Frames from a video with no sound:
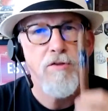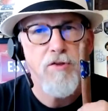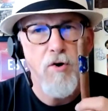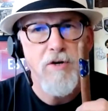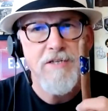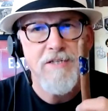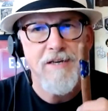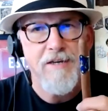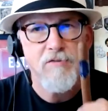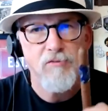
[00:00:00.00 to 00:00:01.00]

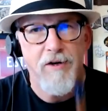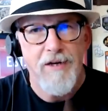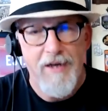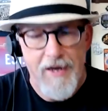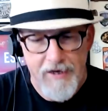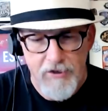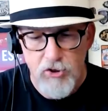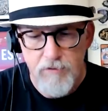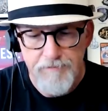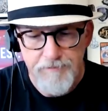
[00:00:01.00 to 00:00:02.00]
36 ring gauge.